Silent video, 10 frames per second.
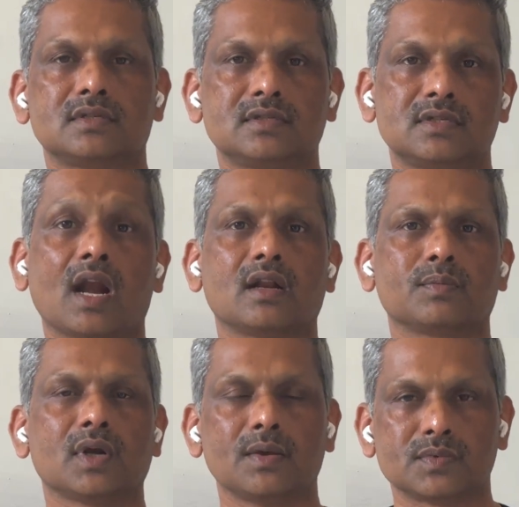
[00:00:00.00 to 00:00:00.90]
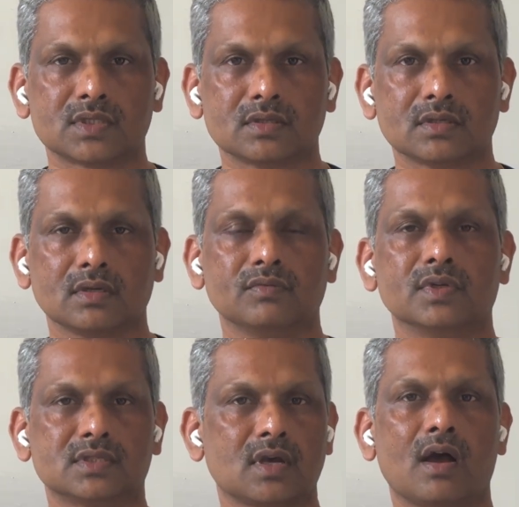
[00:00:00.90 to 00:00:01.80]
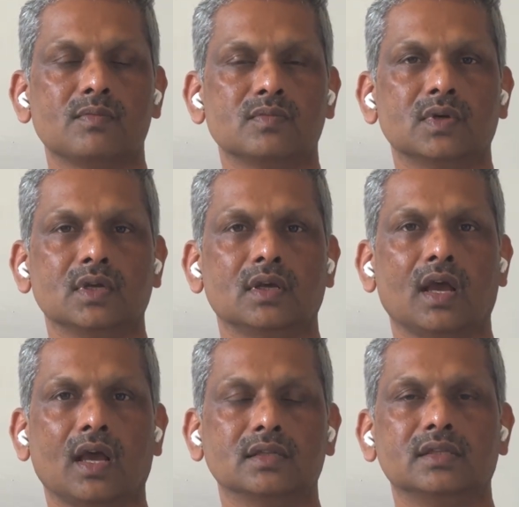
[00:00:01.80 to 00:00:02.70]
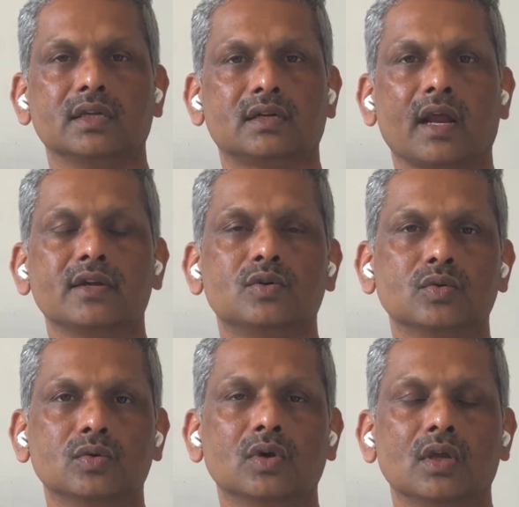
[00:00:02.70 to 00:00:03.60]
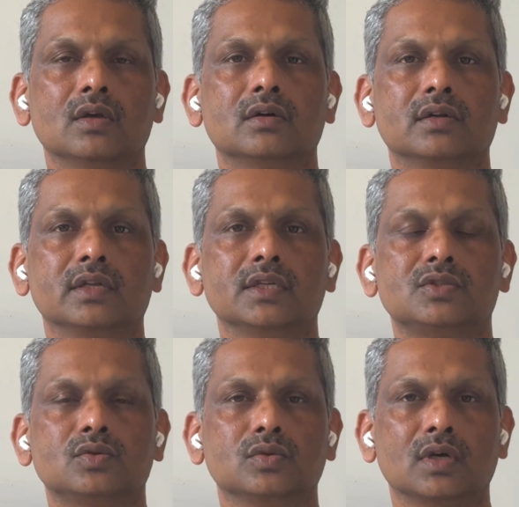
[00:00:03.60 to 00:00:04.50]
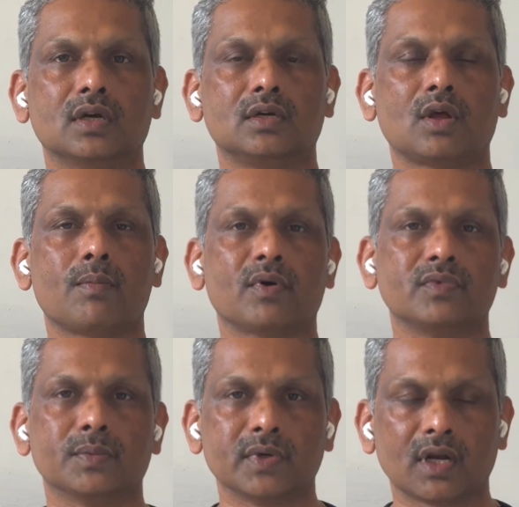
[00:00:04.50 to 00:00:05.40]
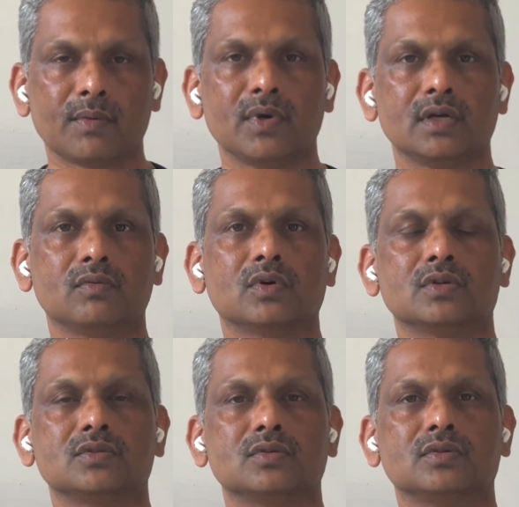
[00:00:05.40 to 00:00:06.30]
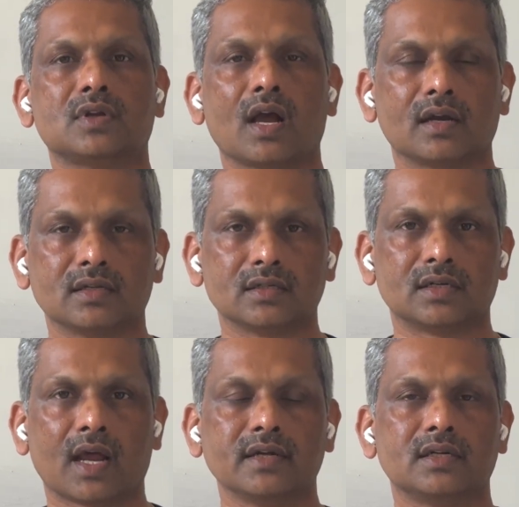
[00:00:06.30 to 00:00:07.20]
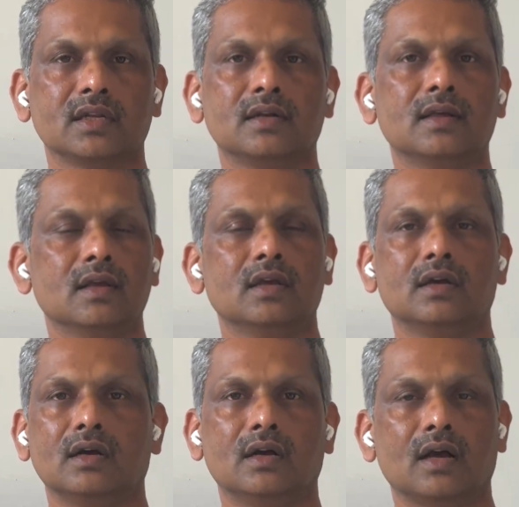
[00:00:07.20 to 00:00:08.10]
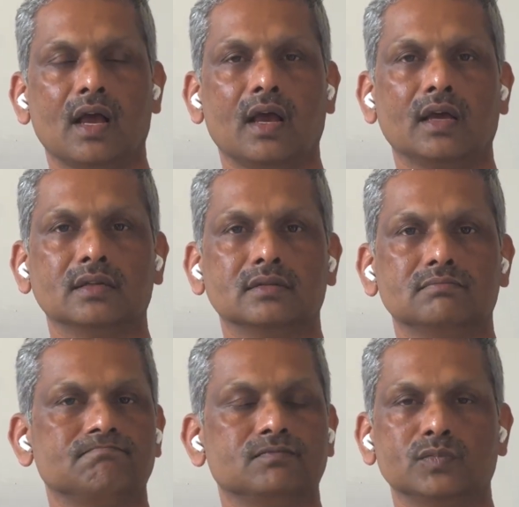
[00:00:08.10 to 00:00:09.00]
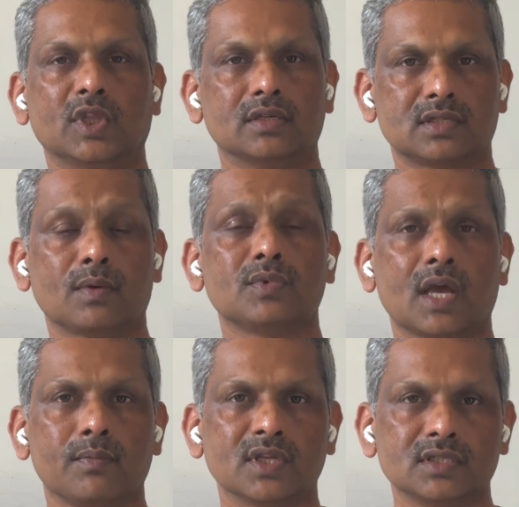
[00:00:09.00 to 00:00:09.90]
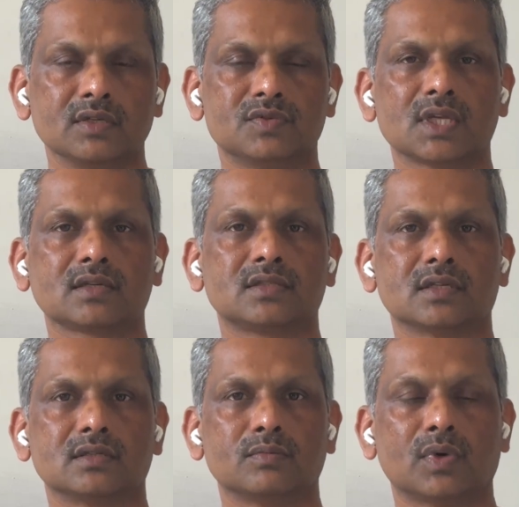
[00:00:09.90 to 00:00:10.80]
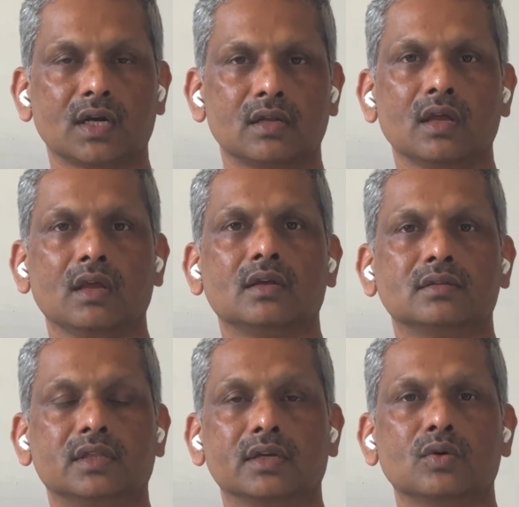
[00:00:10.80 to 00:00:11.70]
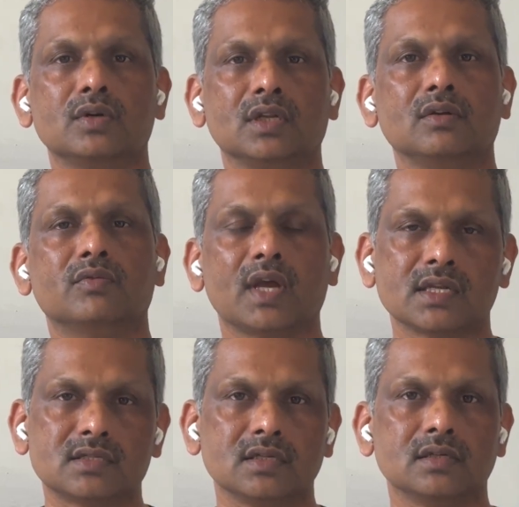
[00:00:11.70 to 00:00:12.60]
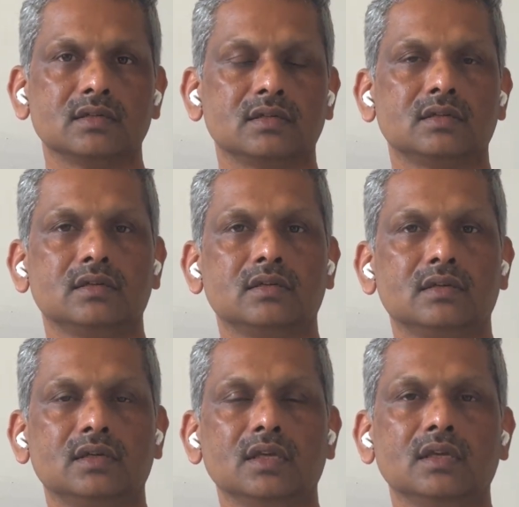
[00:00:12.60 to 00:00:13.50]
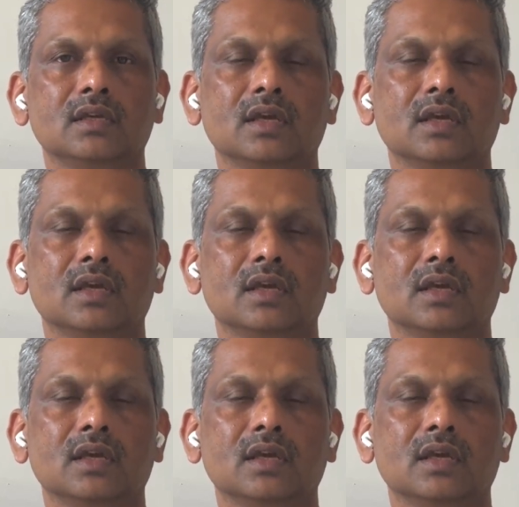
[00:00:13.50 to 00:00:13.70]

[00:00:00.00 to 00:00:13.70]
startup clubs which come and they try to reach to the top of the pyramid, wants to target the title, and they sometimes achieve success, but they don't invest in key